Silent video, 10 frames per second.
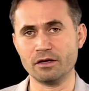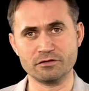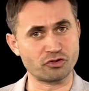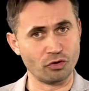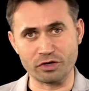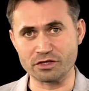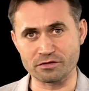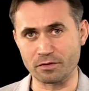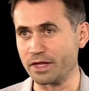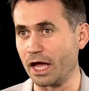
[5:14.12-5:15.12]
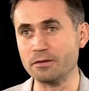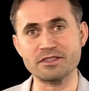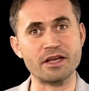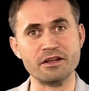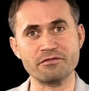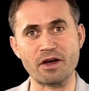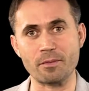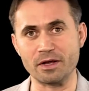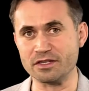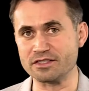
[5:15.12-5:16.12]
source, from the outside
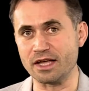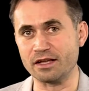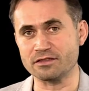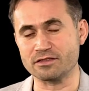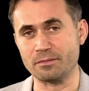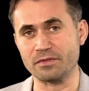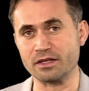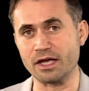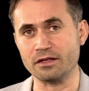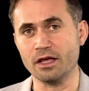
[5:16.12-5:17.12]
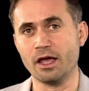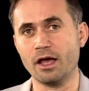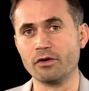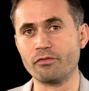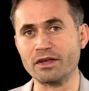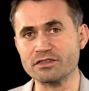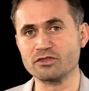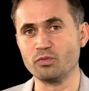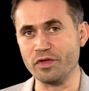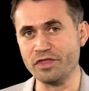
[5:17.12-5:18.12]
environment. It's not something that
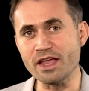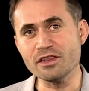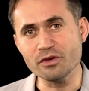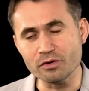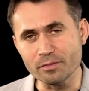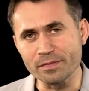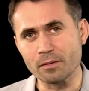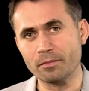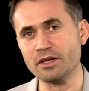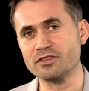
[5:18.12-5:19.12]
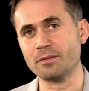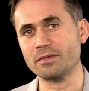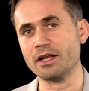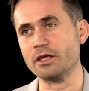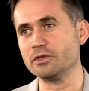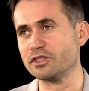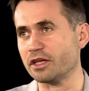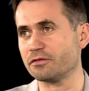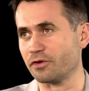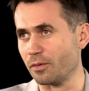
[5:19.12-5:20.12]
rests within you, but it's something that you
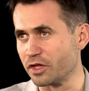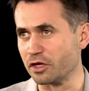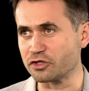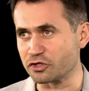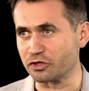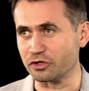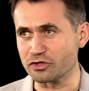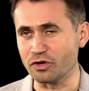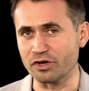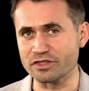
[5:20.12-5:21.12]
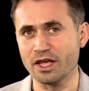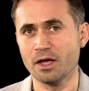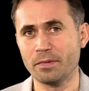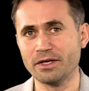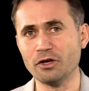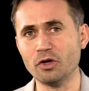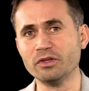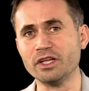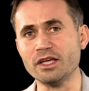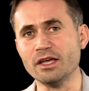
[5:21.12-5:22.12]
take from the external source. But not
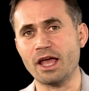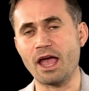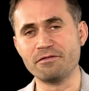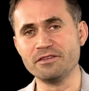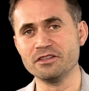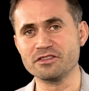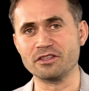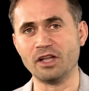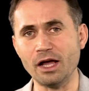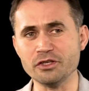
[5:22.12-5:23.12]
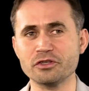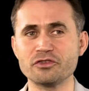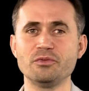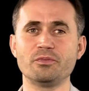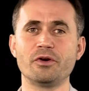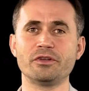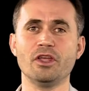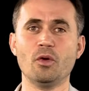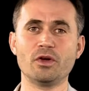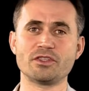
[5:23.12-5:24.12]
only evidence and logic is important,
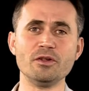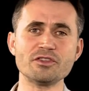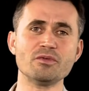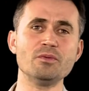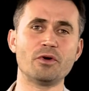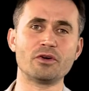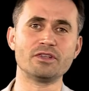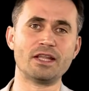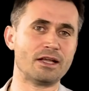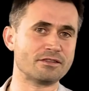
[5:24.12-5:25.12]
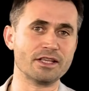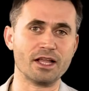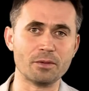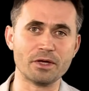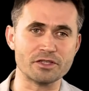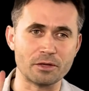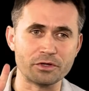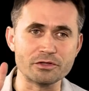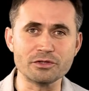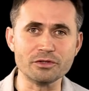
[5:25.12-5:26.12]
what's also important, and that's the element
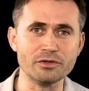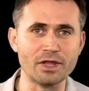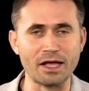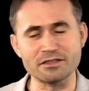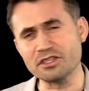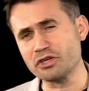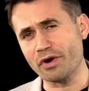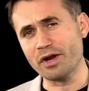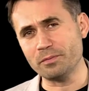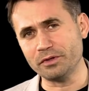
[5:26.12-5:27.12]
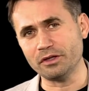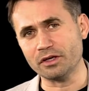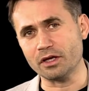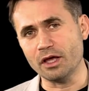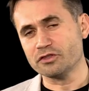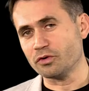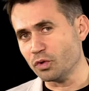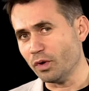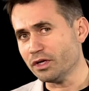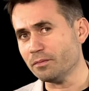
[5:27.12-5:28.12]
number 2, that's credibility. So you
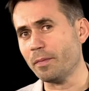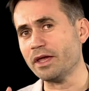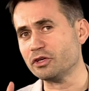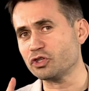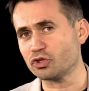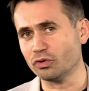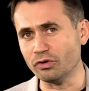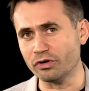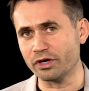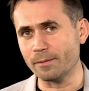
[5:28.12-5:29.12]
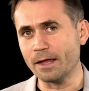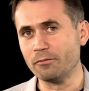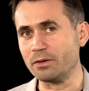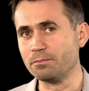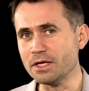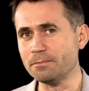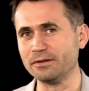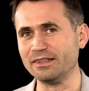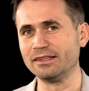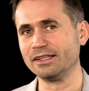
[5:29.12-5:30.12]
want to make sure when
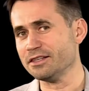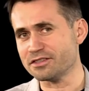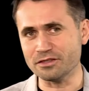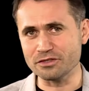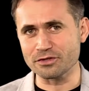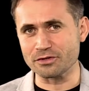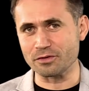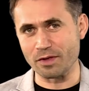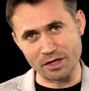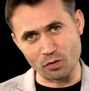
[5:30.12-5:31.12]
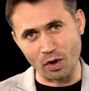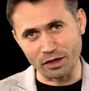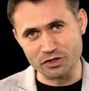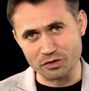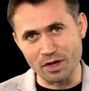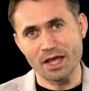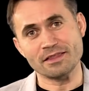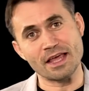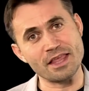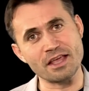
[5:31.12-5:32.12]
people listen to you, when they watch you,
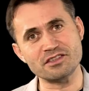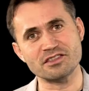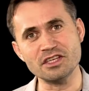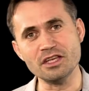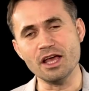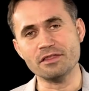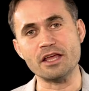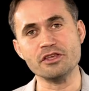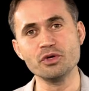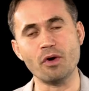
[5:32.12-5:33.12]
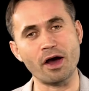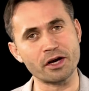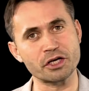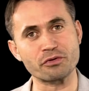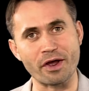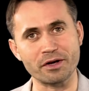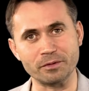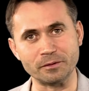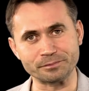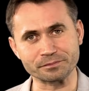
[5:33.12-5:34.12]
that they see that you are credible.